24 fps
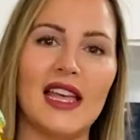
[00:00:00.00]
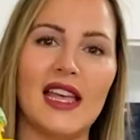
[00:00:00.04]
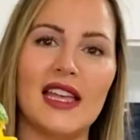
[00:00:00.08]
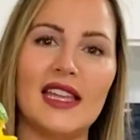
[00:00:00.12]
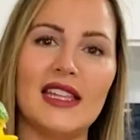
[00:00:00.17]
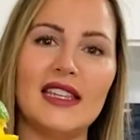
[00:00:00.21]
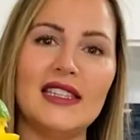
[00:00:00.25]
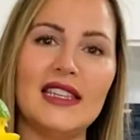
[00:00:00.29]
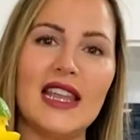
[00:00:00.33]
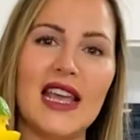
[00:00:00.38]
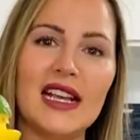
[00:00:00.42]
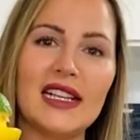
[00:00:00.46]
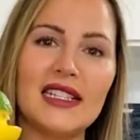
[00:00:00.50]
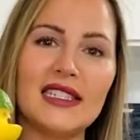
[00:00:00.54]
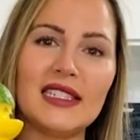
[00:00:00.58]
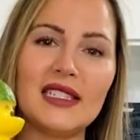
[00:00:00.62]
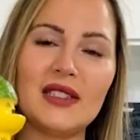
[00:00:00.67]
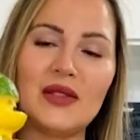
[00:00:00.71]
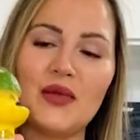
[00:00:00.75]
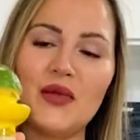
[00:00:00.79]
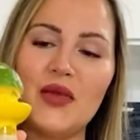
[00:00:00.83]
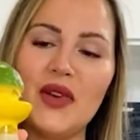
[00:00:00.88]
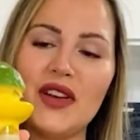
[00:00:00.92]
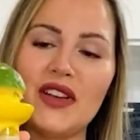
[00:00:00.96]
Next,
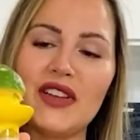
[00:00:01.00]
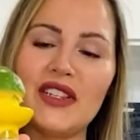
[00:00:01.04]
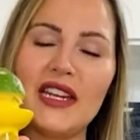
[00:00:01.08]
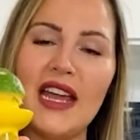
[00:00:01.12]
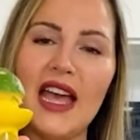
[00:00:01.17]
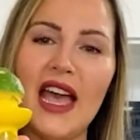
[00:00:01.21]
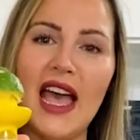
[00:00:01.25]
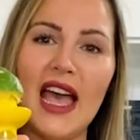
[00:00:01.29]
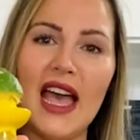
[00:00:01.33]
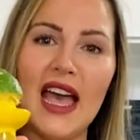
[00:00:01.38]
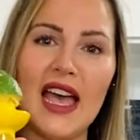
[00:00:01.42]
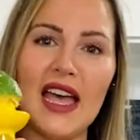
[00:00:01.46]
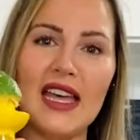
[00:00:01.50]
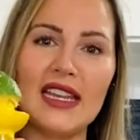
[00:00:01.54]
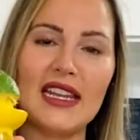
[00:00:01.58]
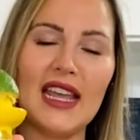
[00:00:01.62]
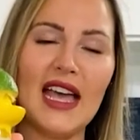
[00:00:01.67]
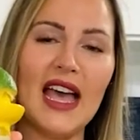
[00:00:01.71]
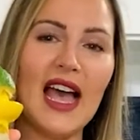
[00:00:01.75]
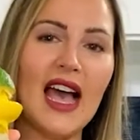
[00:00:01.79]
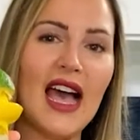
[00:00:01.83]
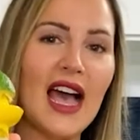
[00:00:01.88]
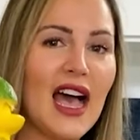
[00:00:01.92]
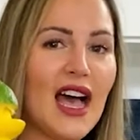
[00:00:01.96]
we're gonna add
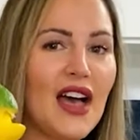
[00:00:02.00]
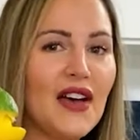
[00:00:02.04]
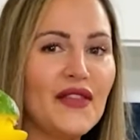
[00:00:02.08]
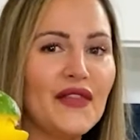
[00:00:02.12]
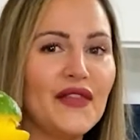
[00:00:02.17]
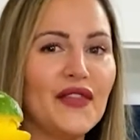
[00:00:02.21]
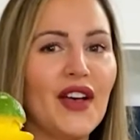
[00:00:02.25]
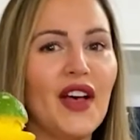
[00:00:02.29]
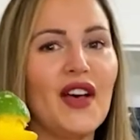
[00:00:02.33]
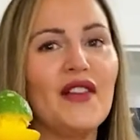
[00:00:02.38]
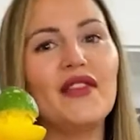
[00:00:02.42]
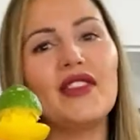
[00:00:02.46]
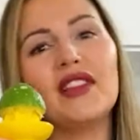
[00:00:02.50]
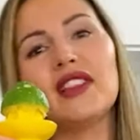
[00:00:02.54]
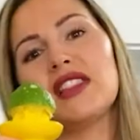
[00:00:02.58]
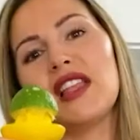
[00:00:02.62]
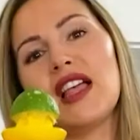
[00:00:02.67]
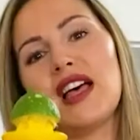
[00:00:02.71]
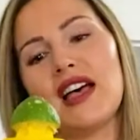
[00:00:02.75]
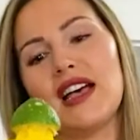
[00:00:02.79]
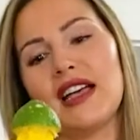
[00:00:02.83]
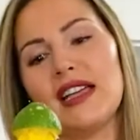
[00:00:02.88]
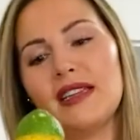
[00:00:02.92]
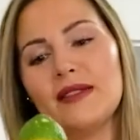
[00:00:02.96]
half of a
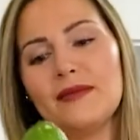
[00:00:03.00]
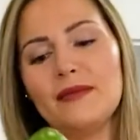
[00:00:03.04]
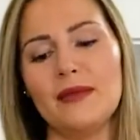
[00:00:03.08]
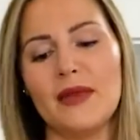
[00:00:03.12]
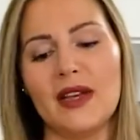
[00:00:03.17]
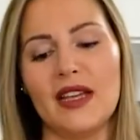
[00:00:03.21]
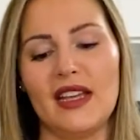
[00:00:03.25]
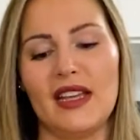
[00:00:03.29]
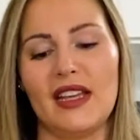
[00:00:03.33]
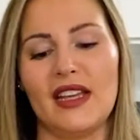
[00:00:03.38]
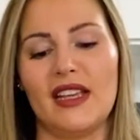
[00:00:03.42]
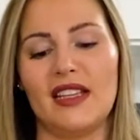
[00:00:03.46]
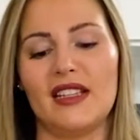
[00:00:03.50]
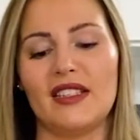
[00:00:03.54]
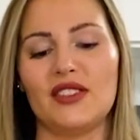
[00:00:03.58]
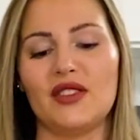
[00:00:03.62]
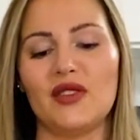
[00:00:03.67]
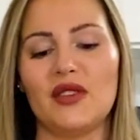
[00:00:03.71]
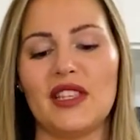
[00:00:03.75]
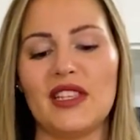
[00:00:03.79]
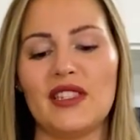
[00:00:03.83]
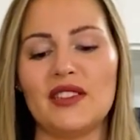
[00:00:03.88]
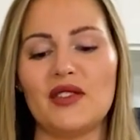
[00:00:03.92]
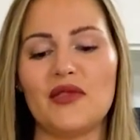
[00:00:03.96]
lime. So
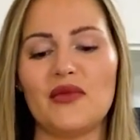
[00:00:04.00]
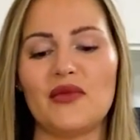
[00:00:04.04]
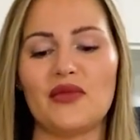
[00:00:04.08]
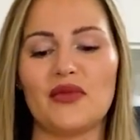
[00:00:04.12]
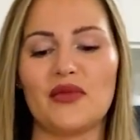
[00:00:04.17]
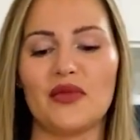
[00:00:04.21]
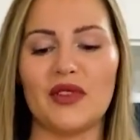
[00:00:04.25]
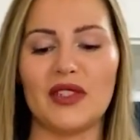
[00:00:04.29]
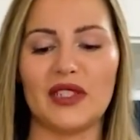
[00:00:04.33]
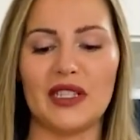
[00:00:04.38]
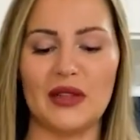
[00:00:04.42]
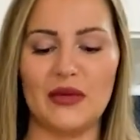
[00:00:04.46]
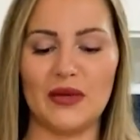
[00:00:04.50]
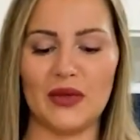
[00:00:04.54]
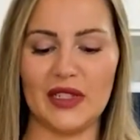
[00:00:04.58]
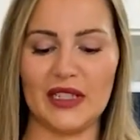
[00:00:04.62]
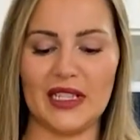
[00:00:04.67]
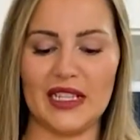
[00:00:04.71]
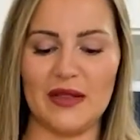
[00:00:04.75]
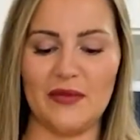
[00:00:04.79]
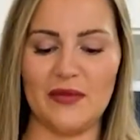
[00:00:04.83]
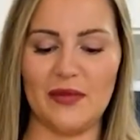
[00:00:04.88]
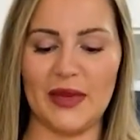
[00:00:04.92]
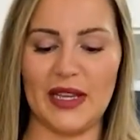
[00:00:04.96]
these are really,
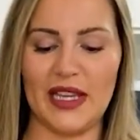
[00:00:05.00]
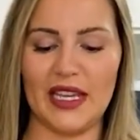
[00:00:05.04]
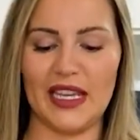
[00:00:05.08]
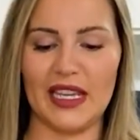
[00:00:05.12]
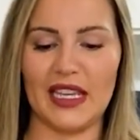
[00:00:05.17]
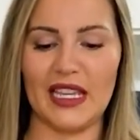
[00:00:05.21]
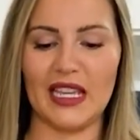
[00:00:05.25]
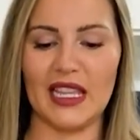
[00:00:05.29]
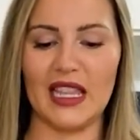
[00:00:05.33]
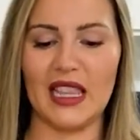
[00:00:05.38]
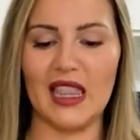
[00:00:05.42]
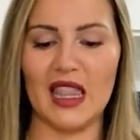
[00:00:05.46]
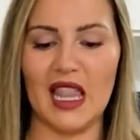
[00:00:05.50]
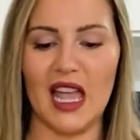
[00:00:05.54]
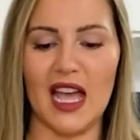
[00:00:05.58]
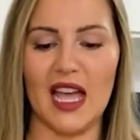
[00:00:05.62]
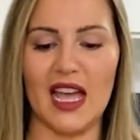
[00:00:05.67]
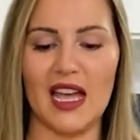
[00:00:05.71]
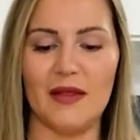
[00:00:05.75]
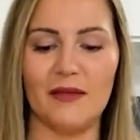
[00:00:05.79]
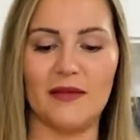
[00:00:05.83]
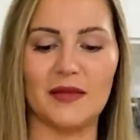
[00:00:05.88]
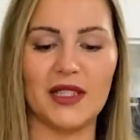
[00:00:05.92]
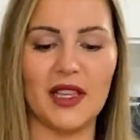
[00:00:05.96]
really big
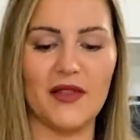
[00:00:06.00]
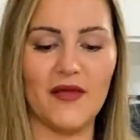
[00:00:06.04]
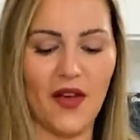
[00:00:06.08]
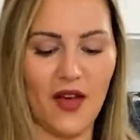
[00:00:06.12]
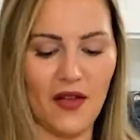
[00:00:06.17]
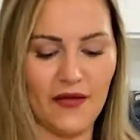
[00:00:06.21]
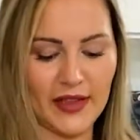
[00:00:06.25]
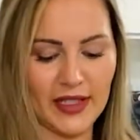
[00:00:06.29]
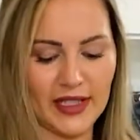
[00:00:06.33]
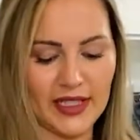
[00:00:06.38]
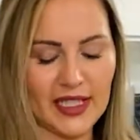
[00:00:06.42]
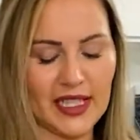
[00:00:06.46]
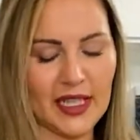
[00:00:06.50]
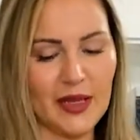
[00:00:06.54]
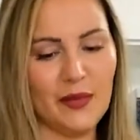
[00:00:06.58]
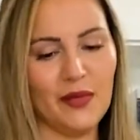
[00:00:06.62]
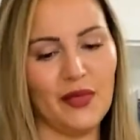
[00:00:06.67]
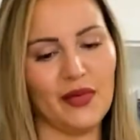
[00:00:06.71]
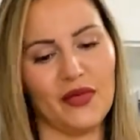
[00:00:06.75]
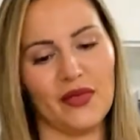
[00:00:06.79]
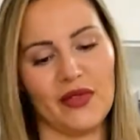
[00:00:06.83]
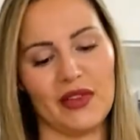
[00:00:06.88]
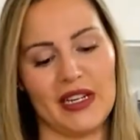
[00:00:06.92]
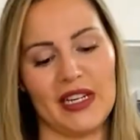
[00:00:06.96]
limes. I've obviously
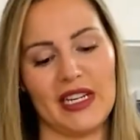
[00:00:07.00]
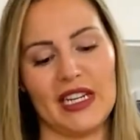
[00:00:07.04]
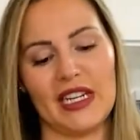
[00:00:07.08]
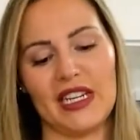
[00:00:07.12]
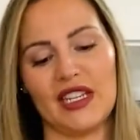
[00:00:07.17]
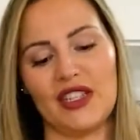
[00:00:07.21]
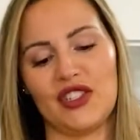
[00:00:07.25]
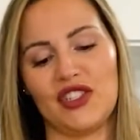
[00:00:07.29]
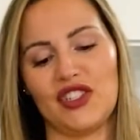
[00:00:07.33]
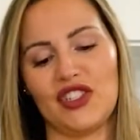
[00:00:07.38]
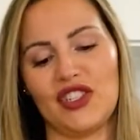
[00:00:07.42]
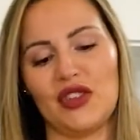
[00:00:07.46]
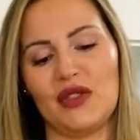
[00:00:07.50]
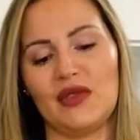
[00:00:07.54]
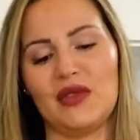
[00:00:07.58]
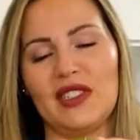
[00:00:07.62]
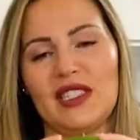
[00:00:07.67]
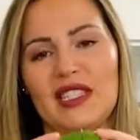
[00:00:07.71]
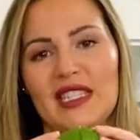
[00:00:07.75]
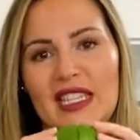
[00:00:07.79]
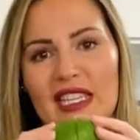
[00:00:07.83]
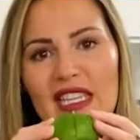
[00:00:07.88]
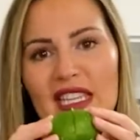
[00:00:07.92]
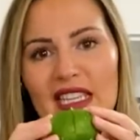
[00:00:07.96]
pre-juiced
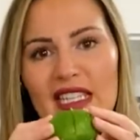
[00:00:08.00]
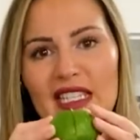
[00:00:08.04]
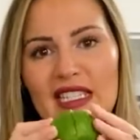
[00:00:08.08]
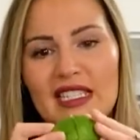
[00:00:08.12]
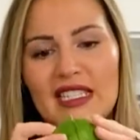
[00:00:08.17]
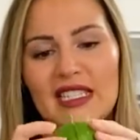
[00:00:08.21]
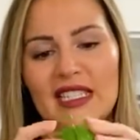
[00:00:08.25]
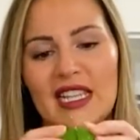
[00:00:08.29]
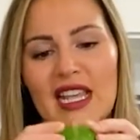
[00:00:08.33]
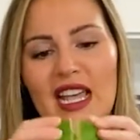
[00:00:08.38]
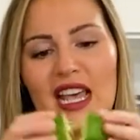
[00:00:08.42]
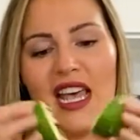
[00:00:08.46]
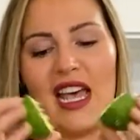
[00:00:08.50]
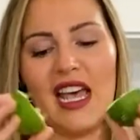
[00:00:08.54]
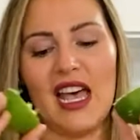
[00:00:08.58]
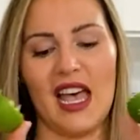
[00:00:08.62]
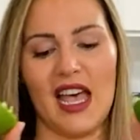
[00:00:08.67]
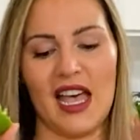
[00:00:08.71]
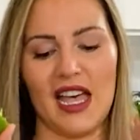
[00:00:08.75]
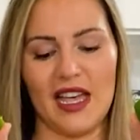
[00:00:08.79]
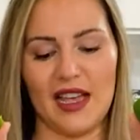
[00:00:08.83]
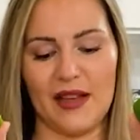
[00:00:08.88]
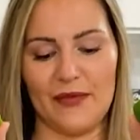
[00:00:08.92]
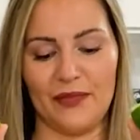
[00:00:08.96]
these.
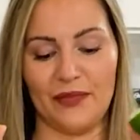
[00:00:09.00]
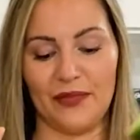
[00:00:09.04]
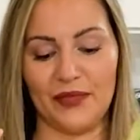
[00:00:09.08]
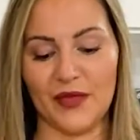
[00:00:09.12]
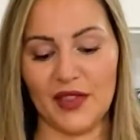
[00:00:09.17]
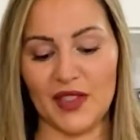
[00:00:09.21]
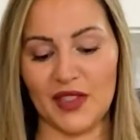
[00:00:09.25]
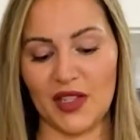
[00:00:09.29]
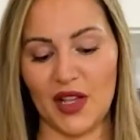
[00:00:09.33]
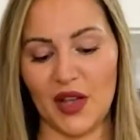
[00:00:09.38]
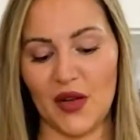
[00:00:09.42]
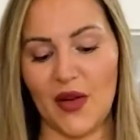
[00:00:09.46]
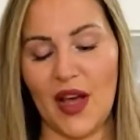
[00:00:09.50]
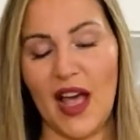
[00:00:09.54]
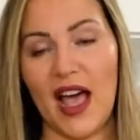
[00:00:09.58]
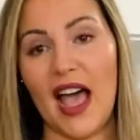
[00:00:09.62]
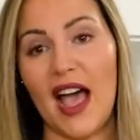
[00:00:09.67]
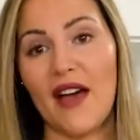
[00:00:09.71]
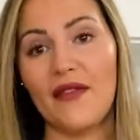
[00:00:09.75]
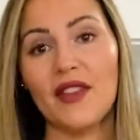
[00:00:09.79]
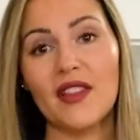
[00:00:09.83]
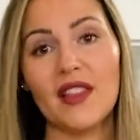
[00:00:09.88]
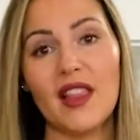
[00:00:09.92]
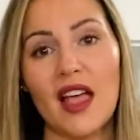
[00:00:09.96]
So
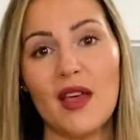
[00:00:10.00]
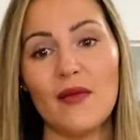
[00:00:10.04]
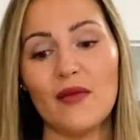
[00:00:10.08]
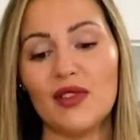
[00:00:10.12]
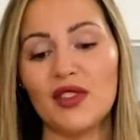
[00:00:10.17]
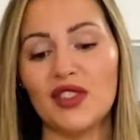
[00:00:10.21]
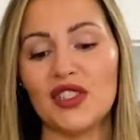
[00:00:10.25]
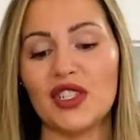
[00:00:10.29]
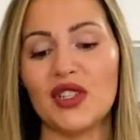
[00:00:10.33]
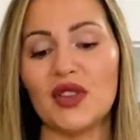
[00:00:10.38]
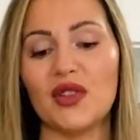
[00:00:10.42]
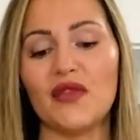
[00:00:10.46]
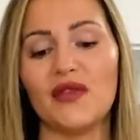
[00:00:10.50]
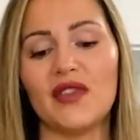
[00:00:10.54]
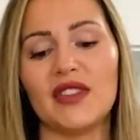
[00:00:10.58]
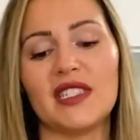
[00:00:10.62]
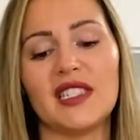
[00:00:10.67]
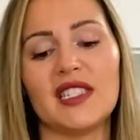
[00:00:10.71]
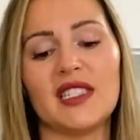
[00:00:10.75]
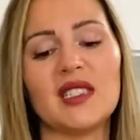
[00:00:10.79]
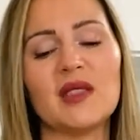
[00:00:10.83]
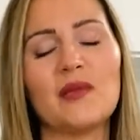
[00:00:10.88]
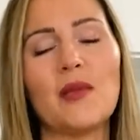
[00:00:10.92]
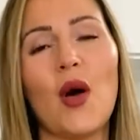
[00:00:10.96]
half a lime will do. If it's a
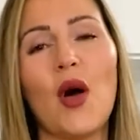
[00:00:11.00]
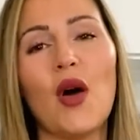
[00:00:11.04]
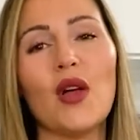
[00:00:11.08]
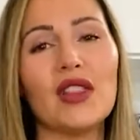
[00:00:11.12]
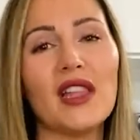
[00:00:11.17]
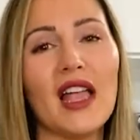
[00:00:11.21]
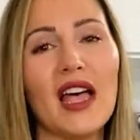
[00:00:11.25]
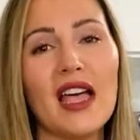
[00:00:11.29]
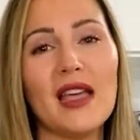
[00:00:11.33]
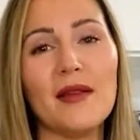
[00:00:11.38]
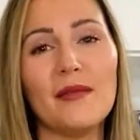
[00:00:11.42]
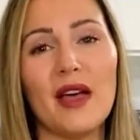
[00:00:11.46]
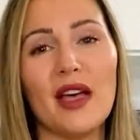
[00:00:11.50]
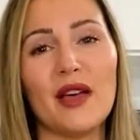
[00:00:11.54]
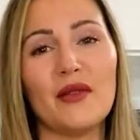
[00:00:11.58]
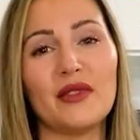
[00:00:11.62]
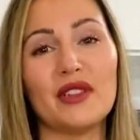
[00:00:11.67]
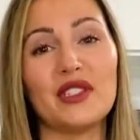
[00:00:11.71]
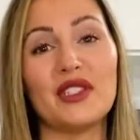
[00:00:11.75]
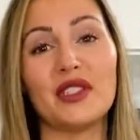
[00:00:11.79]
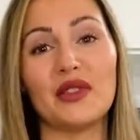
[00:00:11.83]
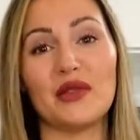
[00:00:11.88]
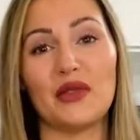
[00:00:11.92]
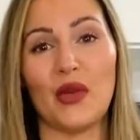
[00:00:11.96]
small lime, I would
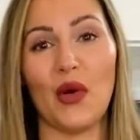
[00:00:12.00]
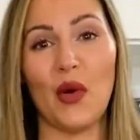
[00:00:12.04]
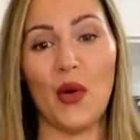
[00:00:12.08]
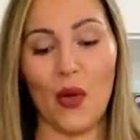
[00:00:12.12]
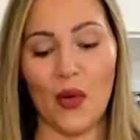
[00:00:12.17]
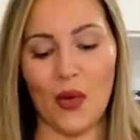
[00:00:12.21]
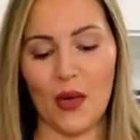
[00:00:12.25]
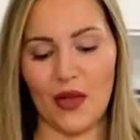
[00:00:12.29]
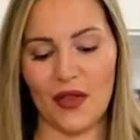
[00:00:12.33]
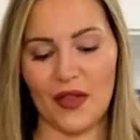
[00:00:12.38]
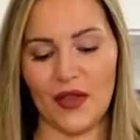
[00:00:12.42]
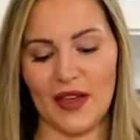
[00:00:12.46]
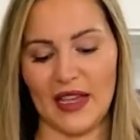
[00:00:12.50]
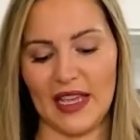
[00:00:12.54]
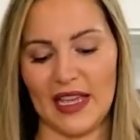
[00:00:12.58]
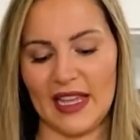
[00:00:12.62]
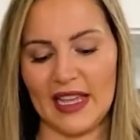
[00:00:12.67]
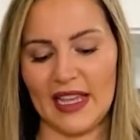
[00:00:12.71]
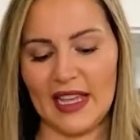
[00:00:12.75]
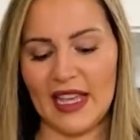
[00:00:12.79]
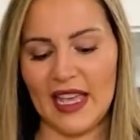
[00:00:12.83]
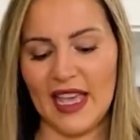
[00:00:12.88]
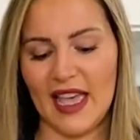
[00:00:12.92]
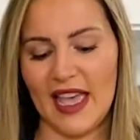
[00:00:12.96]
do the whole
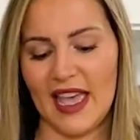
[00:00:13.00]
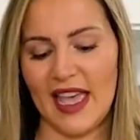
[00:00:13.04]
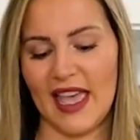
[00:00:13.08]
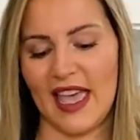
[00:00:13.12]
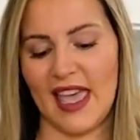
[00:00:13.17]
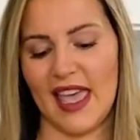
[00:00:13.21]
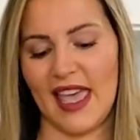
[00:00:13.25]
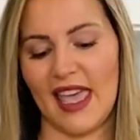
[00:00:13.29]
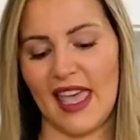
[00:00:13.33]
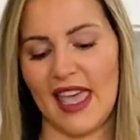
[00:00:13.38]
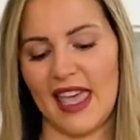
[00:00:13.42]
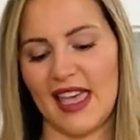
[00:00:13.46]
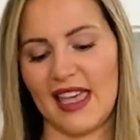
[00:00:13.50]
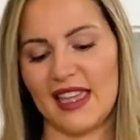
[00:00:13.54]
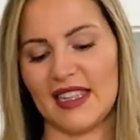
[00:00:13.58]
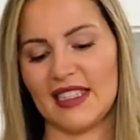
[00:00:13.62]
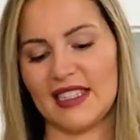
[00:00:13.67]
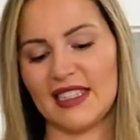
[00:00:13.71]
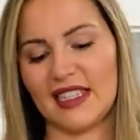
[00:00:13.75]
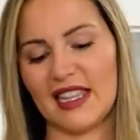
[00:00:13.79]
thing. And